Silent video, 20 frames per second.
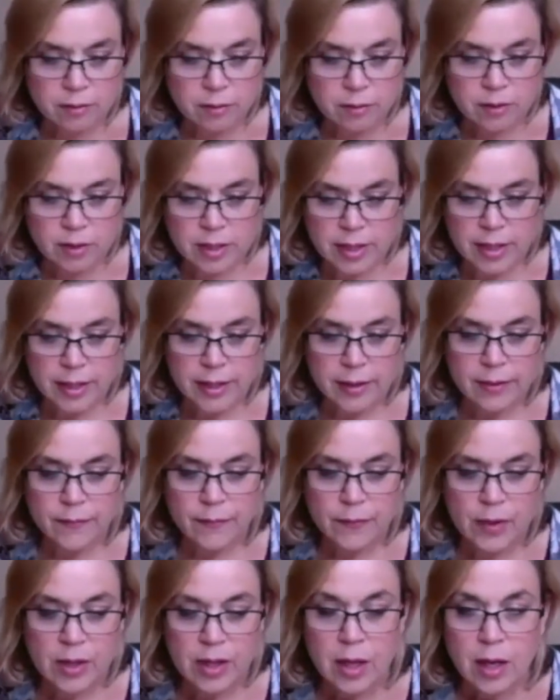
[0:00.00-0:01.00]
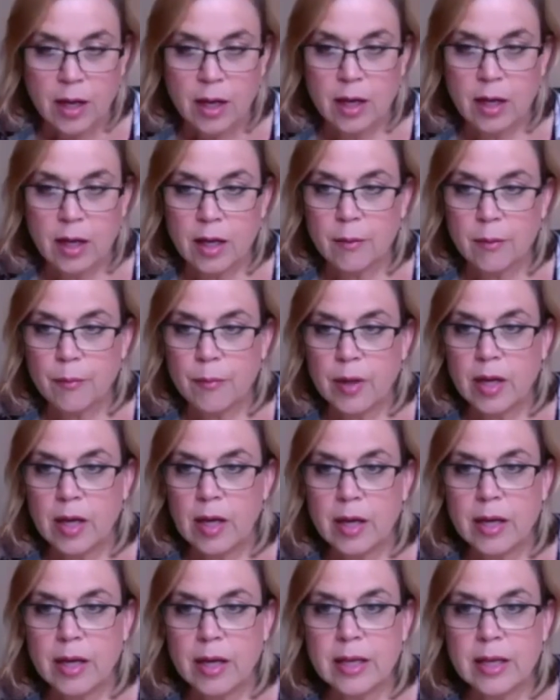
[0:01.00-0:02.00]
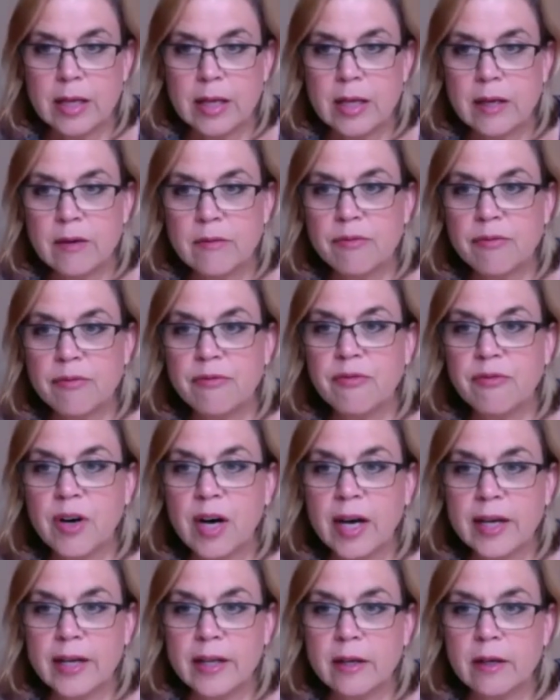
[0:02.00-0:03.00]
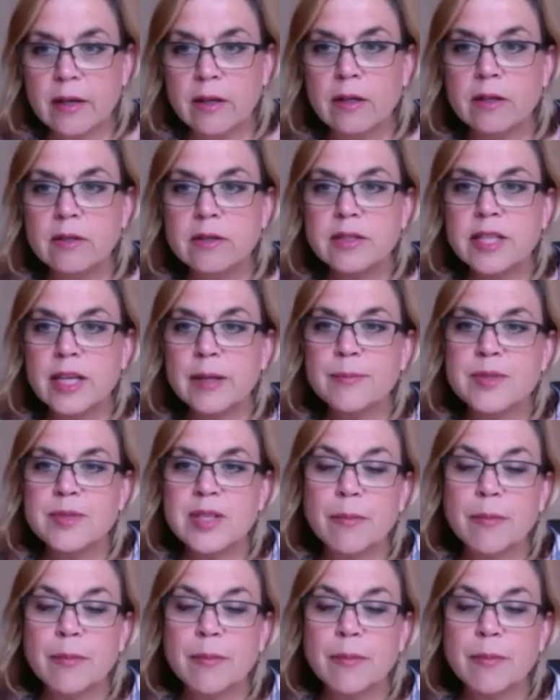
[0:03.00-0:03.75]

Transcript: Okay. Um, any final tips?